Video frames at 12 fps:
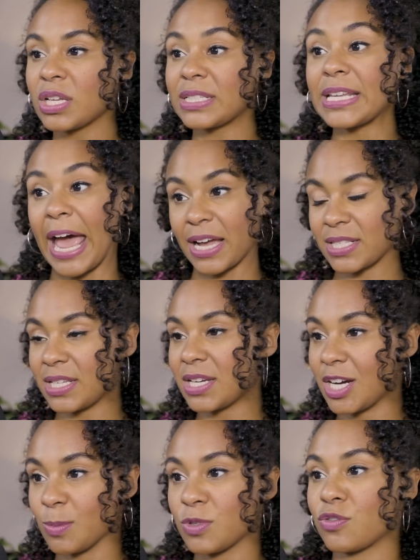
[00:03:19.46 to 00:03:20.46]
taxi
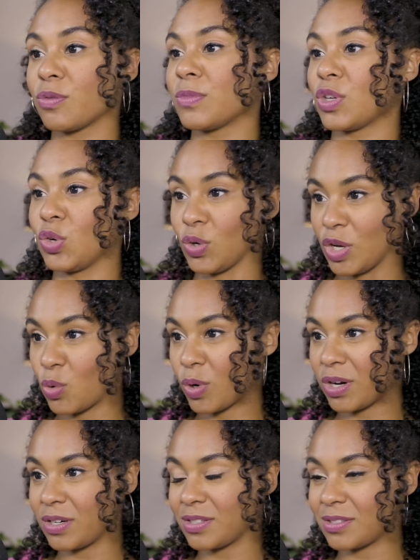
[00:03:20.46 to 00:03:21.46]
comes from the Greek
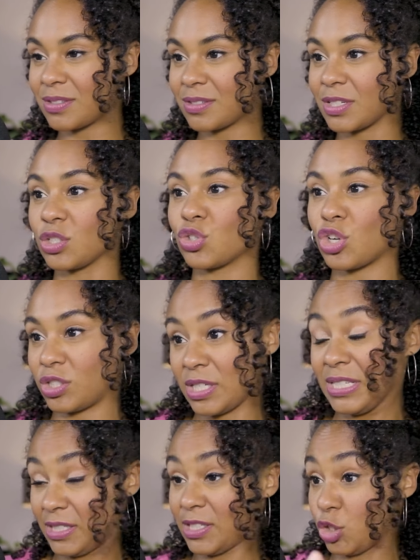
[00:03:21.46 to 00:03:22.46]
word to,
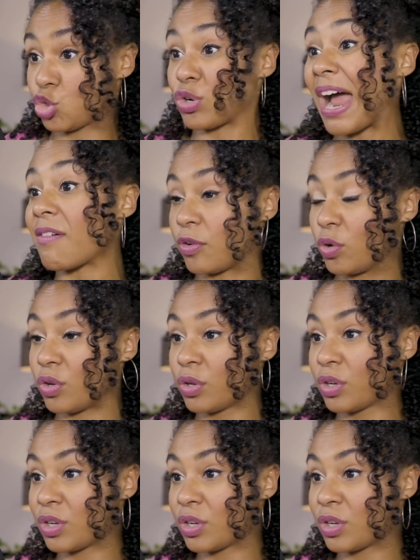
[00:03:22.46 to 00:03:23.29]
to, to travel?